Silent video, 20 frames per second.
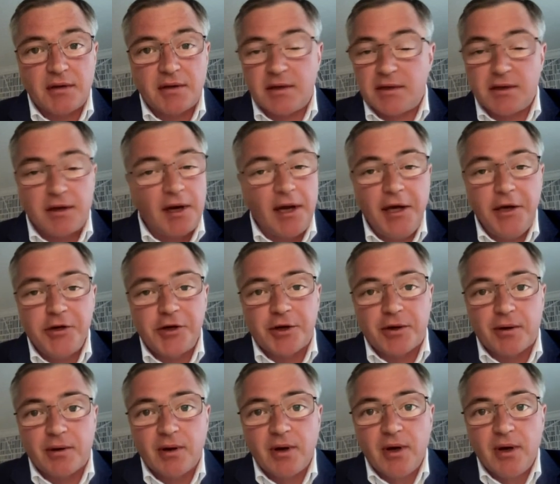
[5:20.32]
as a
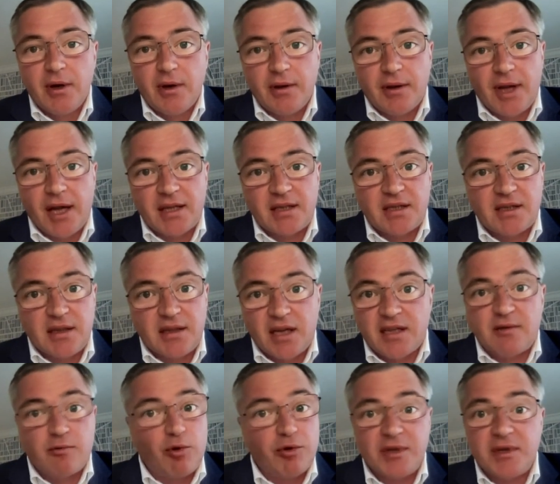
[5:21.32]
nation that's
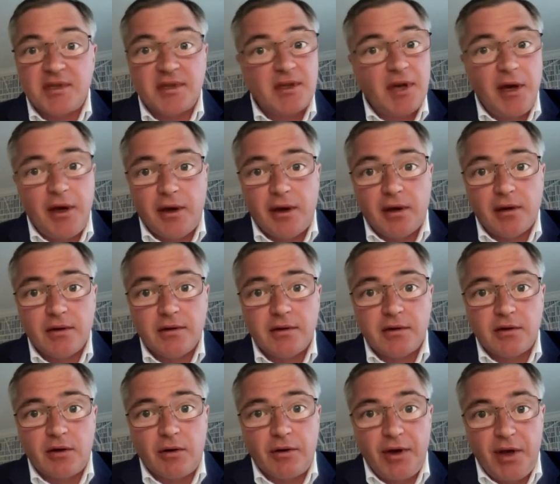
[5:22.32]
that's what's at stake.
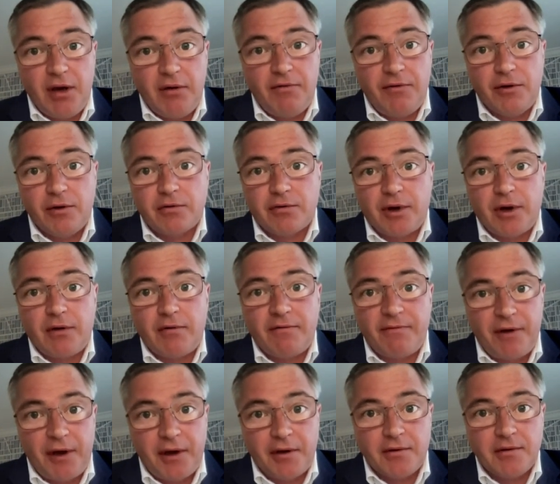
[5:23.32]
So if Ukraine
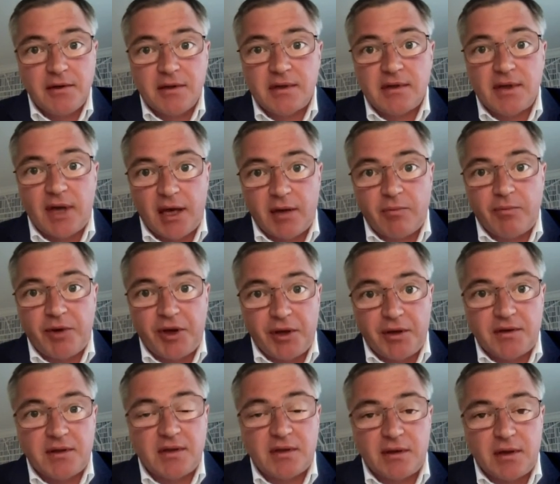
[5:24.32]
fails, that
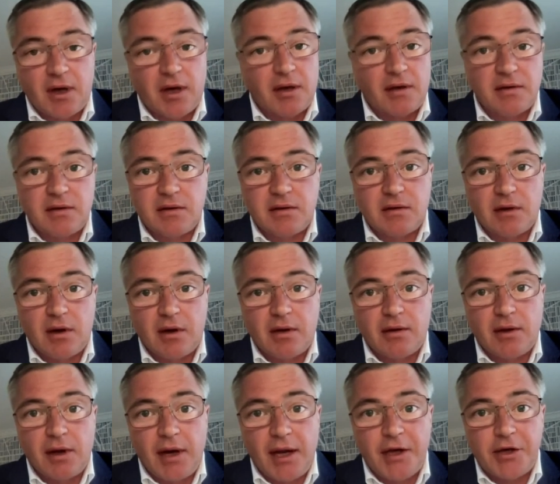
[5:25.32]
means that uh,
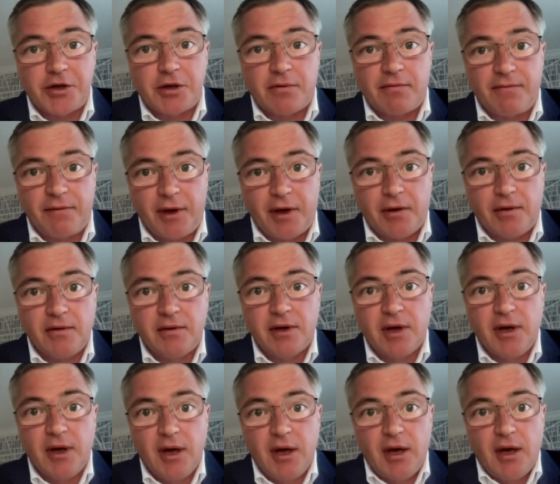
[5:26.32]
the nation failed,
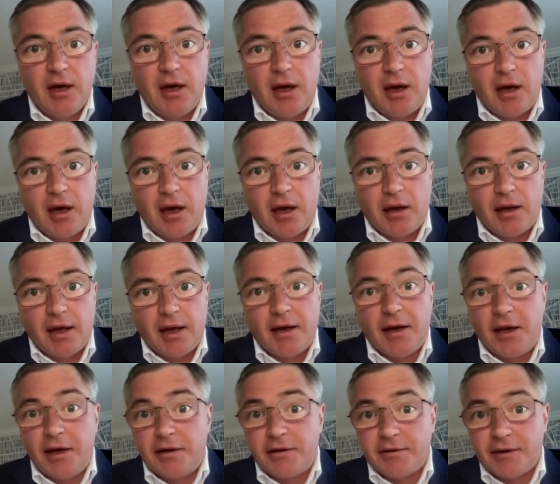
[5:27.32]
and that
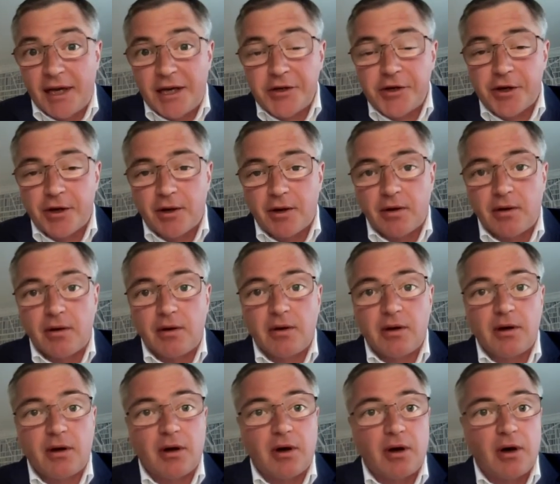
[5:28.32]
the international
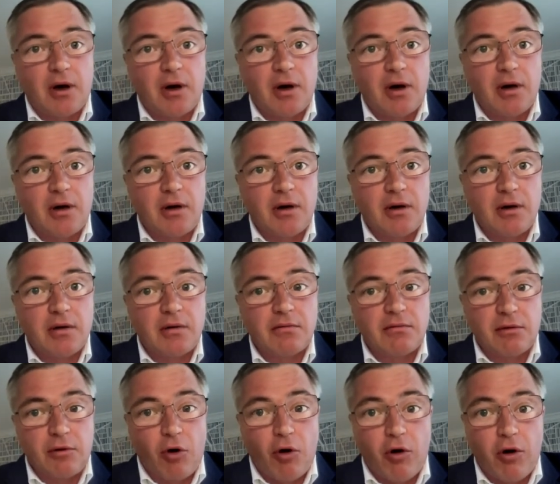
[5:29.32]
uh,
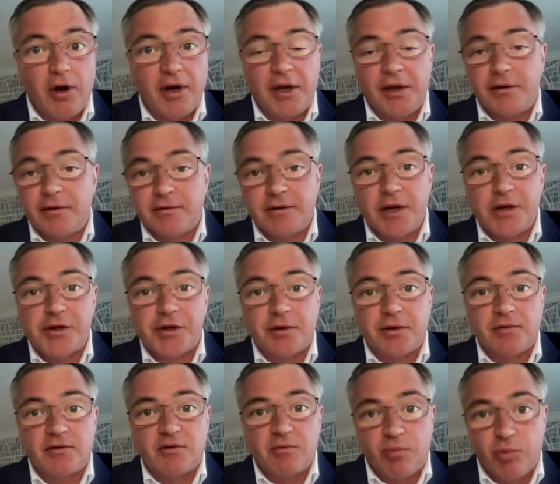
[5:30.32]
law,
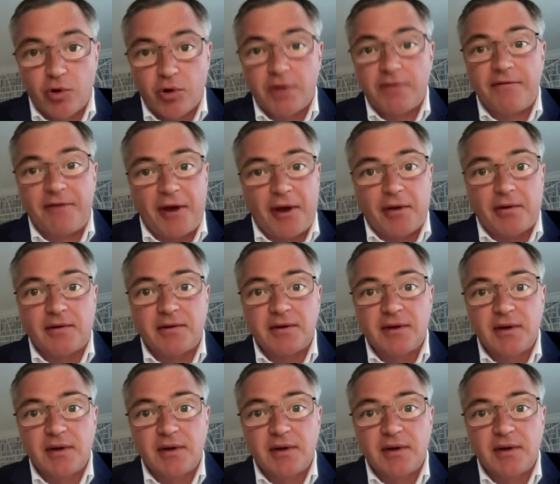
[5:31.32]
international support failed,